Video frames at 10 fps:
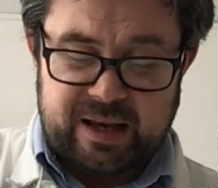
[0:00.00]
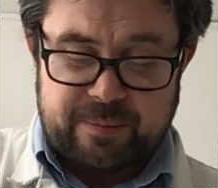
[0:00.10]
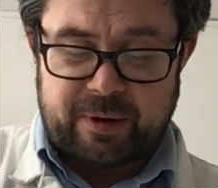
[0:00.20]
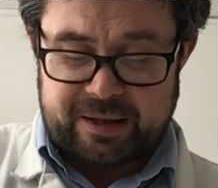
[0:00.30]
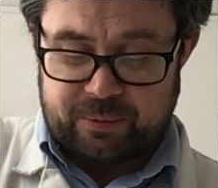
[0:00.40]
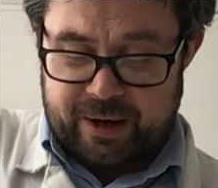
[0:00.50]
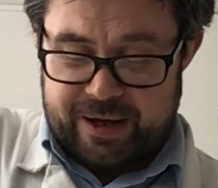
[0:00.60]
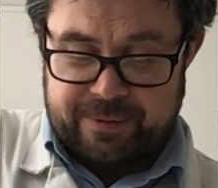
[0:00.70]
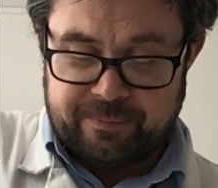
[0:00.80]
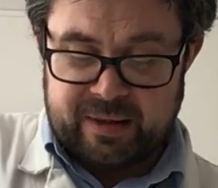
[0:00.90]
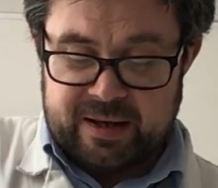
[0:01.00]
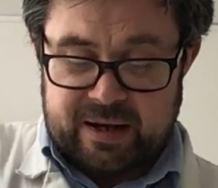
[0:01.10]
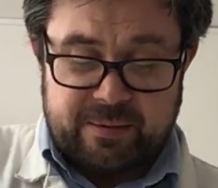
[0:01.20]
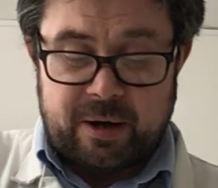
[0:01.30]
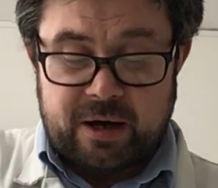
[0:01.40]
And by the way,
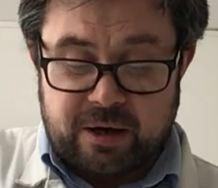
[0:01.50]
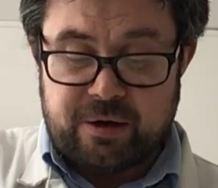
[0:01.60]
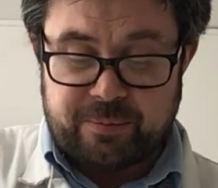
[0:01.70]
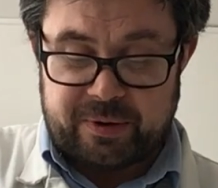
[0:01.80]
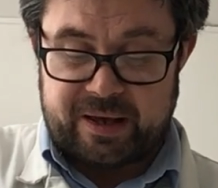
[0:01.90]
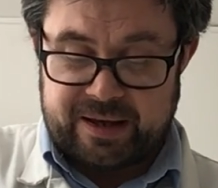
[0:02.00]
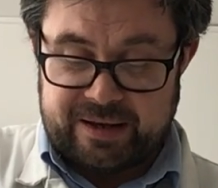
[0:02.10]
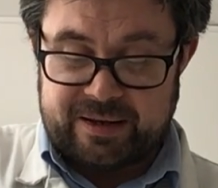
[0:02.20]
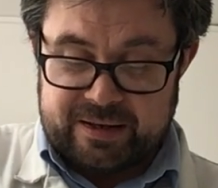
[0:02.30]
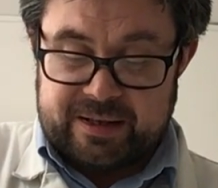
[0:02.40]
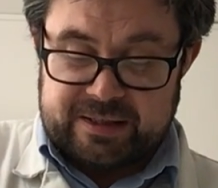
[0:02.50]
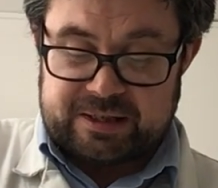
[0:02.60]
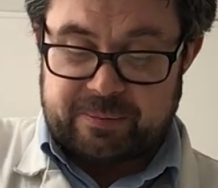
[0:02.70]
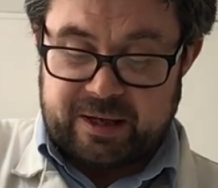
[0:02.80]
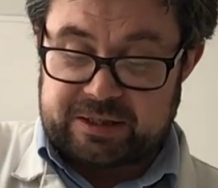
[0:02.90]
I'm hoping
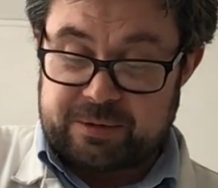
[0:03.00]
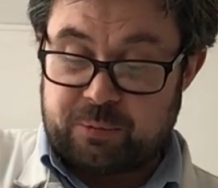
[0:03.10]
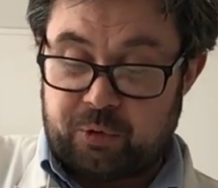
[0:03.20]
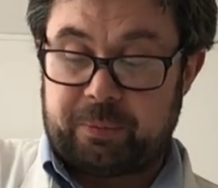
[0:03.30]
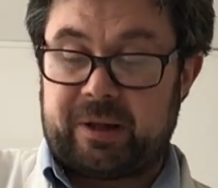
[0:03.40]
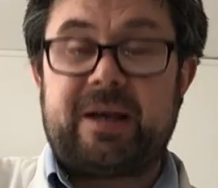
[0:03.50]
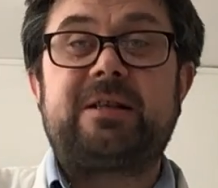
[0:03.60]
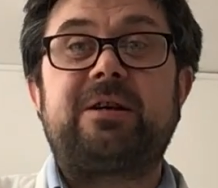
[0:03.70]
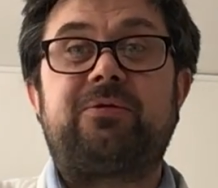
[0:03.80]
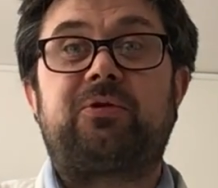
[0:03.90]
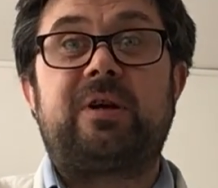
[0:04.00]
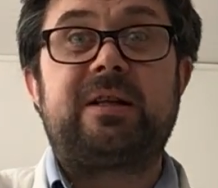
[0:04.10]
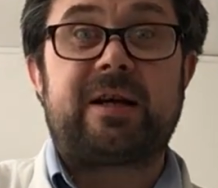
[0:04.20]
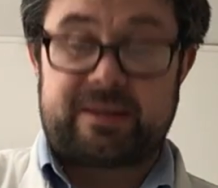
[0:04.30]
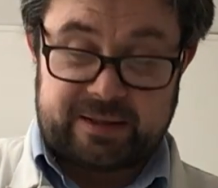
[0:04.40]
to make some more Play-Doh for
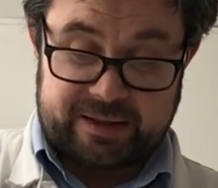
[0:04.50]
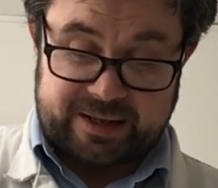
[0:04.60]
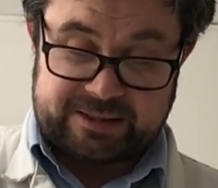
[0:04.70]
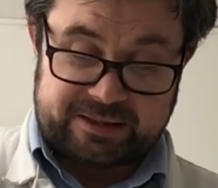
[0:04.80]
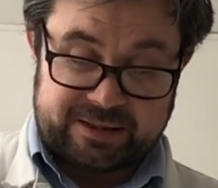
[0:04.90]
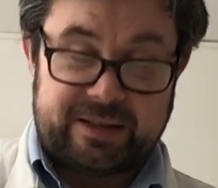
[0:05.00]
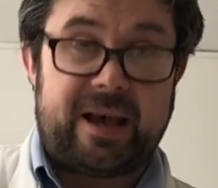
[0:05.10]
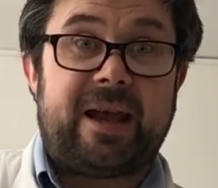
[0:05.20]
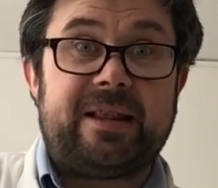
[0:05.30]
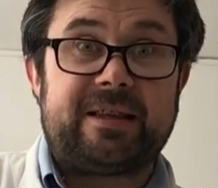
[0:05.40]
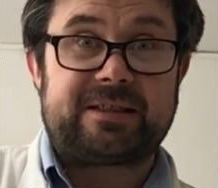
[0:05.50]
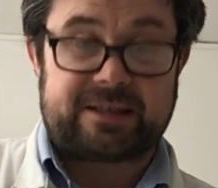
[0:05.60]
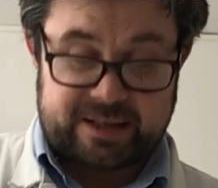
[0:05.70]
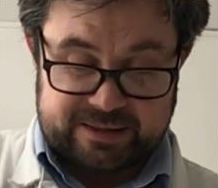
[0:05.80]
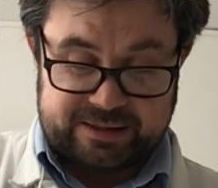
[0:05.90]
another lesson in the
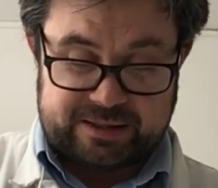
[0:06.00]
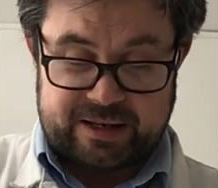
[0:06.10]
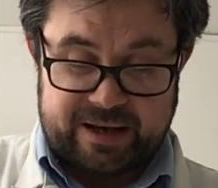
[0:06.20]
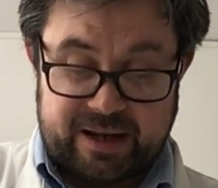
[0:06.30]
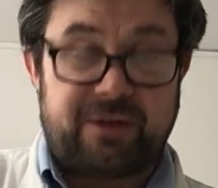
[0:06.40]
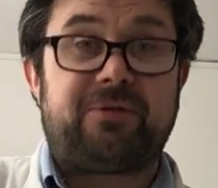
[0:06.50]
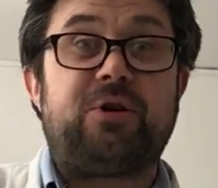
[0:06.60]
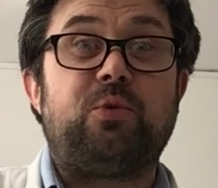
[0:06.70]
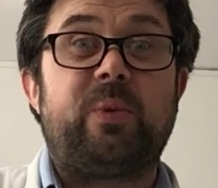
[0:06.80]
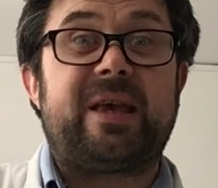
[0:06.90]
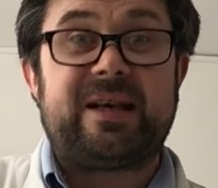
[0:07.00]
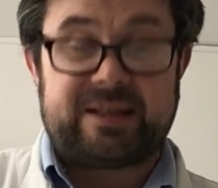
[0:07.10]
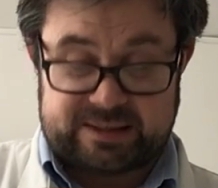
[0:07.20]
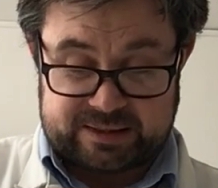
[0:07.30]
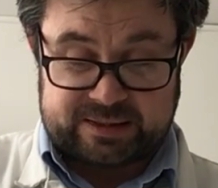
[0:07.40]
centre in a few
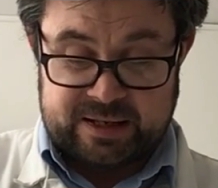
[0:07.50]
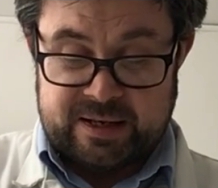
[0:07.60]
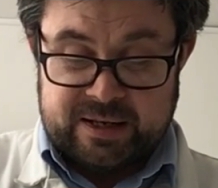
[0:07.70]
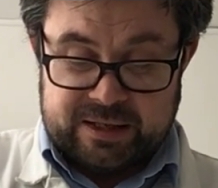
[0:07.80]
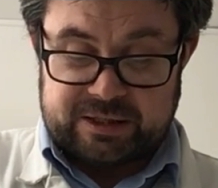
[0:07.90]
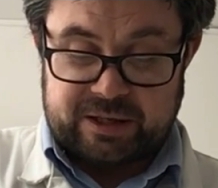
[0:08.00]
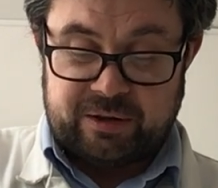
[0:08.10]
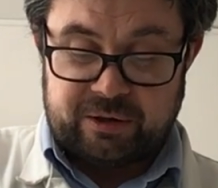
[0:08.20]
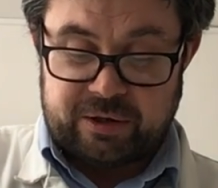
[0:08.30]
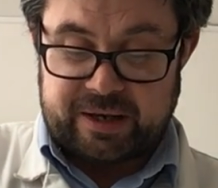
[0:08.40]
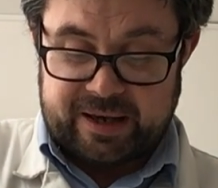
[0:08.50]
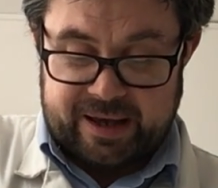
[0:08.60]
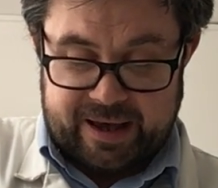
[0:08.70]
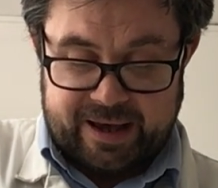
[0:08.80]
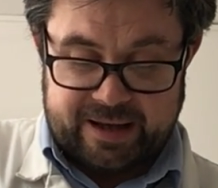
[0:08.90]
weeks. So looking
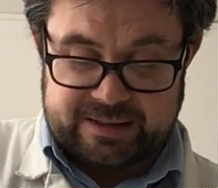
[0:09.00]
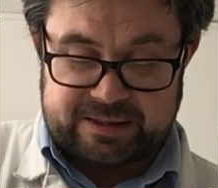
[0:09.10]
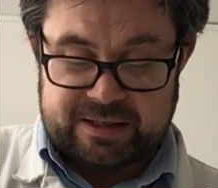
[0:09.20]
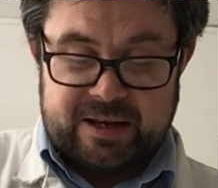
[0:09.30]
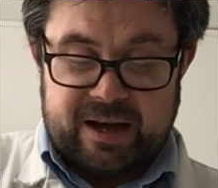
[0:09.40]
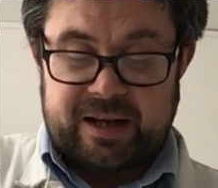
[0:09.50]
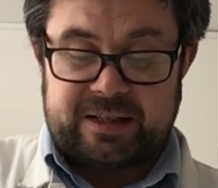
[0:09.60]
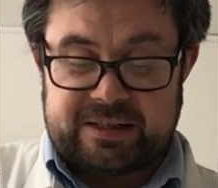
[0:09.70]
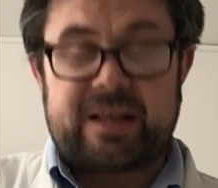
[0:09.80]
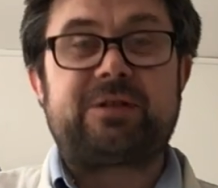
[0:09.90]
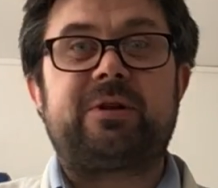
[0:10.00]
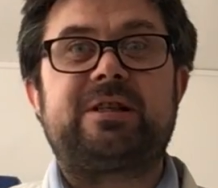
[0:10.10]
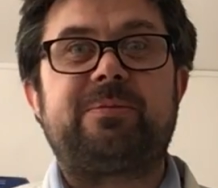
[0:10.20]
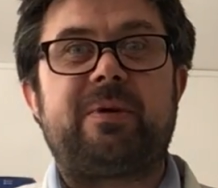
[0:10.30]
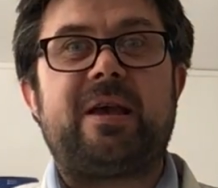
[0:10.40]
ahead, I need to get this
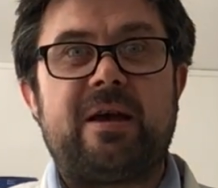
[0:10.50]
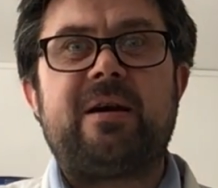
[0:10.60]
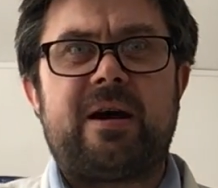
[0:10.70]
recipe